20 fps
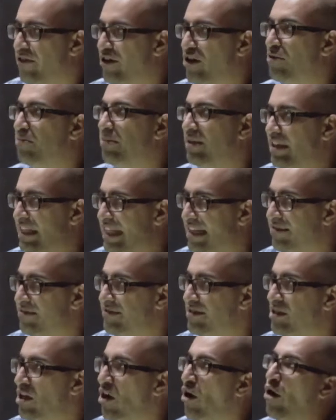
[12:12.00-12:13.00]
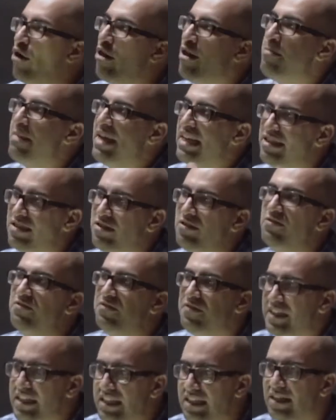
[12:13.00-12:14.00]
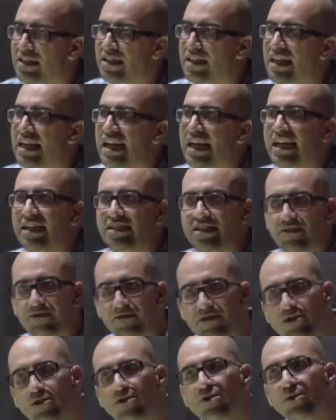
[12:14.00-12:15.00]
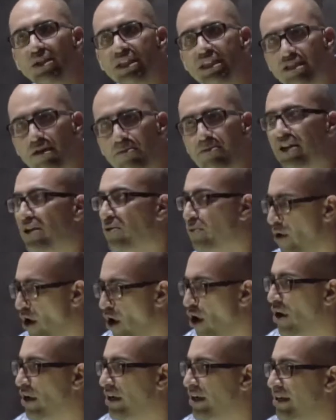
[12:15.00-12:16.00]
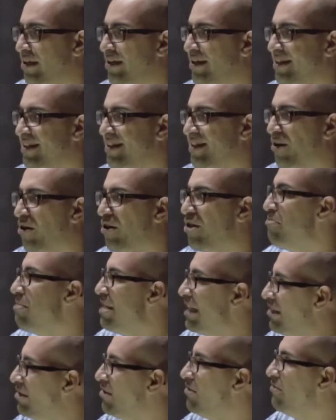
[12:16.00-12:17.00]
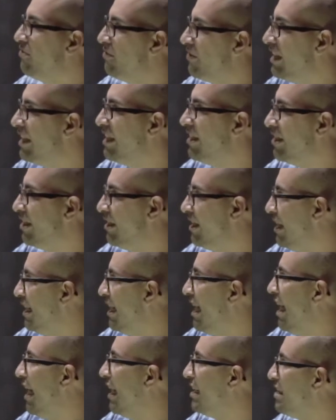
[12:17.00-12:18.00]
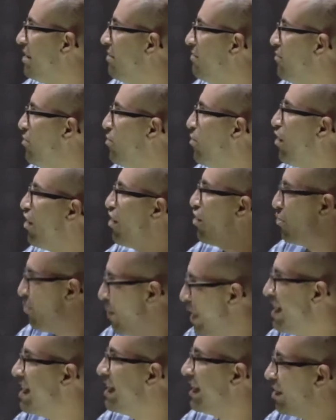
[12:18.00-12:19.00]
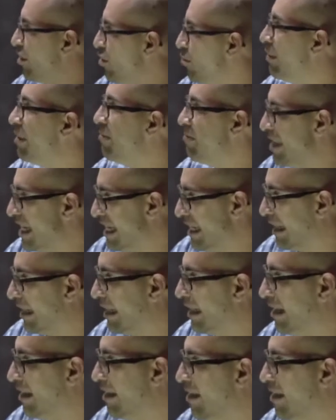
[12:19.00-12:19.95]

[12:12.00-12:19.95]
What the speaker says: for your beliefs, or that makes you feel as if you're doing something wrong, or that makes you feel as if you are a threatening human being